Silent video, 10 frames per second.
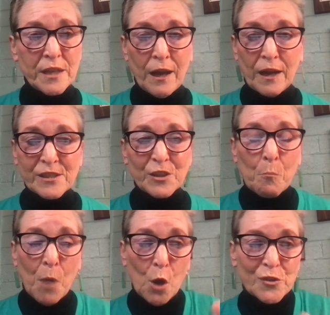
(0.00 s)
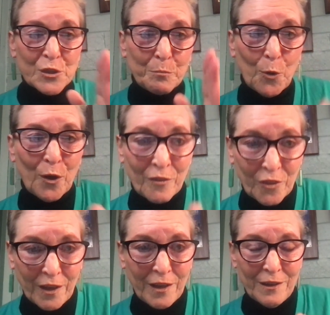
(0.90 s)
I said, the most important
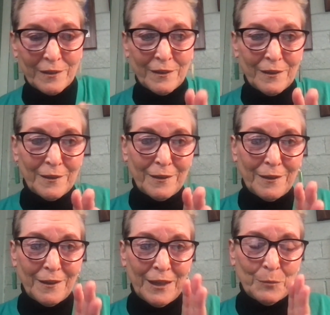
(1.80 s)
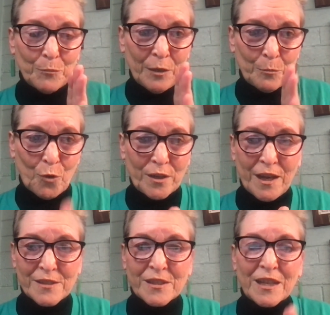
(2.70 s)
thing in
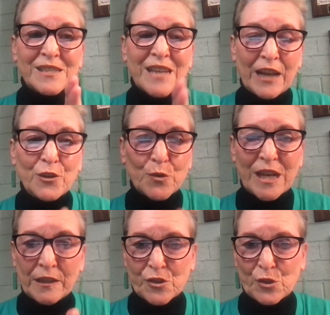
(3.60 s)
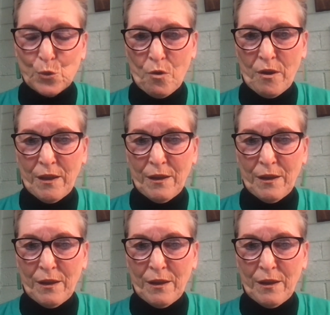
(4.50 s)
broadcasting is, can you tell a story?